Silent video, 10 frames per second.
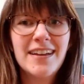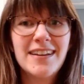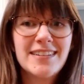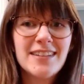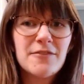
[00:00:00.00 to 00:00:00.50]

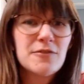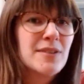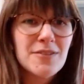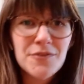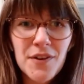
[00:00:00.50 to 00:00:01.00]

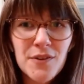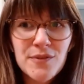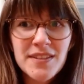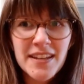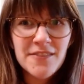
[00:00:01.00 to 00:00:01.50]
Software
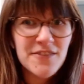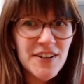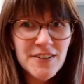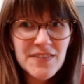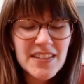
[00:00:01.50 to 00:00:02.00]
grows and
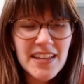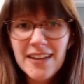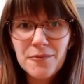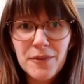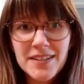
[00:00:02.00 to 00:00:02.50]
evolves,
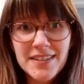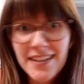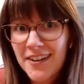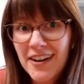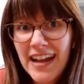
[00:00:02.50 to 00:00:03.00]
and what's
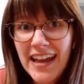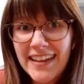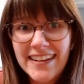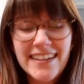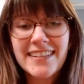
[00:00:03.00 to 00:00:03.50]
in our
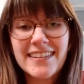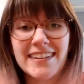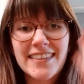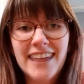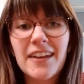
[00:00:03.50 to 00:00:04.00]
head,
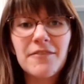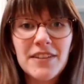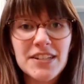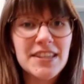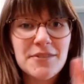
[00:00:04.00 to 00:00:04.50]
the kind of
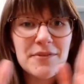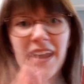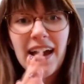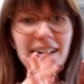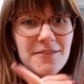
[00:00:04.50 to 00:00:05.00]
vision that we
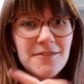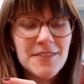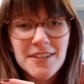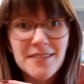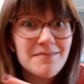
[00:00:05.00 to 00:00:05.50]
had
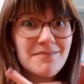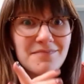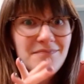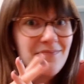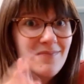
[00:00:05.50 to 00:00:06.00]
for
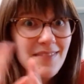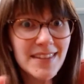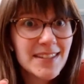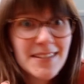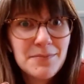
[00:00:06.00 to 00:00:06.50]

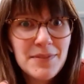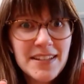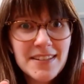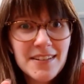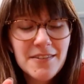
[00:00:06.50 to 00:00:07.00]
this
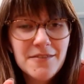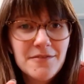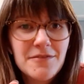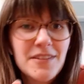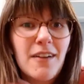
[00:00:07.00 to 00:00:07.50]
piece
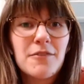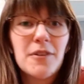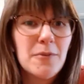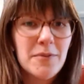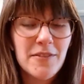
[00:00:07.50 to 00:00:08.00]
of
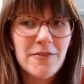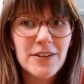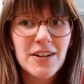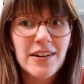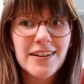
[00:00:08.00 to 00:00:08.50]
software when we
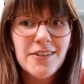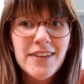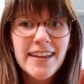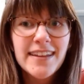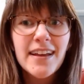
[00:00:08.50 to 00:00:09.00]
first started
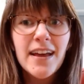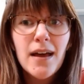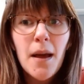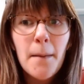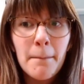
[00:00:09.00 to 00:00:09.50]
coding it,
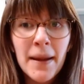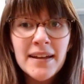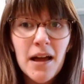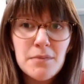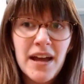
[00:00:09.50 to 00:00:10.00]
might
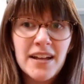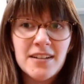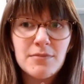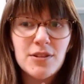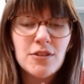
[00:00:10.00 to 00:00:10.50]
not match
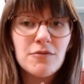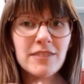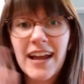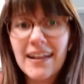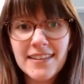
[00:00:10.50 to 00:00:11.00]
up to the
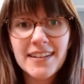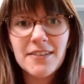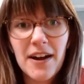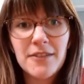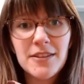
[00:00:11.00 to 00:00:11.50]
reality
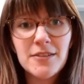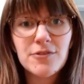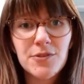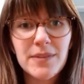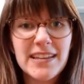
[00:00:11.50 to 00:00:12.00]
of how the
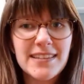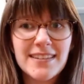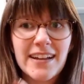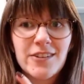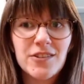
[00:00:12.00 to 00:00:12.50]
user base
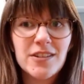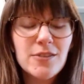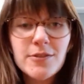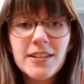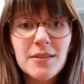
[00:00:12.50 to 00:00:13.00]
is actually
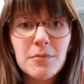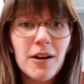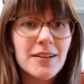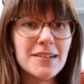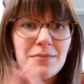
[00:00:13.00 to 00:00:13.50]
using the
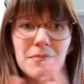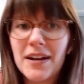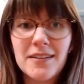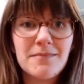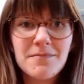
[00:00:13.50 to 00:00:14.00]
product
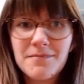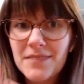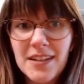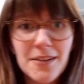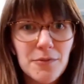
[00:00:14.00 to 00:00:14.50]
by,
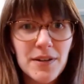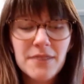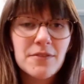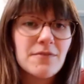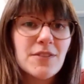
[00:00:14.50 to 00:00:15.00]

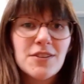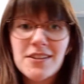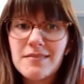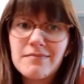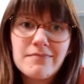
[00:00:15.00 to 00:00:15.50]
whatever
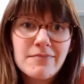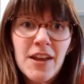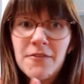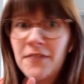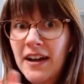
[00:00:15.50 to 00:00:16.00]
version
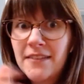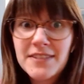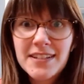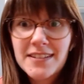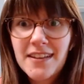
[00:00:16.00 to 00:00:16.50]
5,
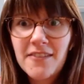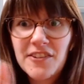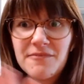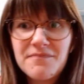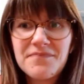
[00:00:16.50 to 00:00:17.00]
6,
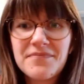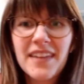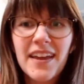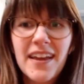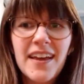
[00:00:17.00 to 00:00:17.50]
7.
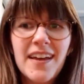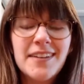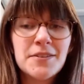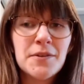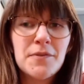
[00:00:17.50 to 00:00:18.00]

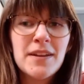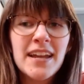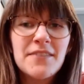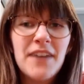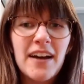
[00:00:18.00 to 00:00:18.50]
So if we
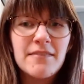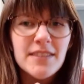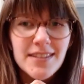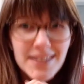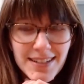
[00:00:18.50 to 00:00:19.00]
kind of have
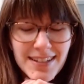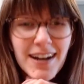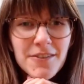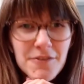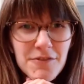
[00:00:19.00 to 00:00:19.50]
this
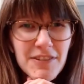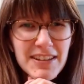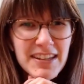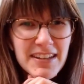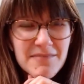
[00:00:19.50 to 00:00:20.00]
gut
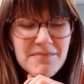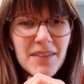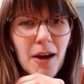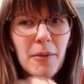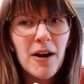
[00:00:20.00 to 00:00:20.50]
feeling
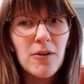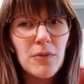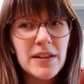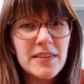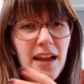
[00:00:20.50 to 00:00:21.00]
about
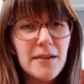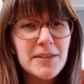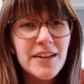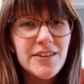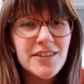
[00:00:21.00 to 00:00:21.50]
what the
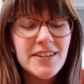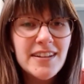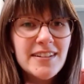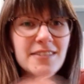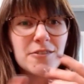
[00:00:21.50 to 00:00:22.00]
application
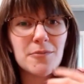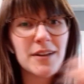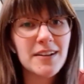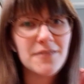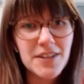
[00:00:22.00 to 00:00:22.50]
needs, or we're
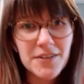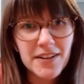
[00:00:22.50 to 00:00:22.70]
kind of hearing